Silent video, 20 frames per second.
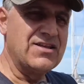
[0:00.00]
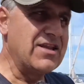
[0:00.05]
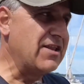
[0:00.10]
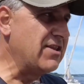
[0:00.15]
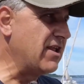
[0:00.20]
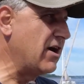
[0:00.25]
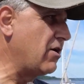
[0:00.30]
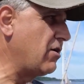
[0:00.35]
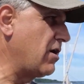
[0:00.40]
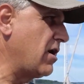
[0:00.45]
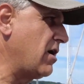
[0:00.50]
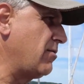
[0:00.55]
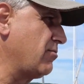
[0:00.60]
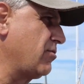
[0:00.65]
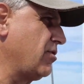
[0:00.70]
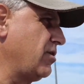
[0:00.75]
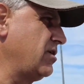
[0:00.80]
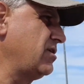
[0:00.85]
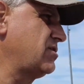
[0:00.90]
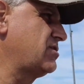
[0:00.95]
now I'm
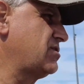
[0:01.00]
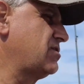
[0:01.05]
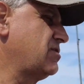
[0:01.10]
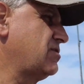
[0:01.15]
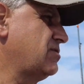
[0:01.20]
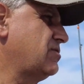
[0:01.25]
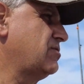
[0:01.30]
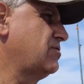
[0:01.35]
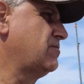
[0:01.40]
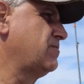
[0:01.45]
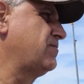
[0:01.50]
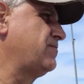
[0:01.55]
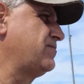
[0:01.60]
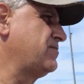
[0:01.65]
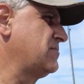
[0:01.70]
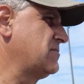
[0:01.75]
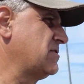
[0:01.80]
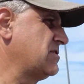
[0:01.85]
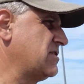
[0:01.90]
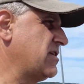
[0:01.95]
going to
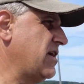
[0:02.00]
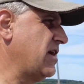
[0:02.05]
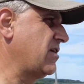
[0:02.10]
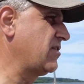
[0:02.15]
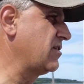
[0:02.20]
take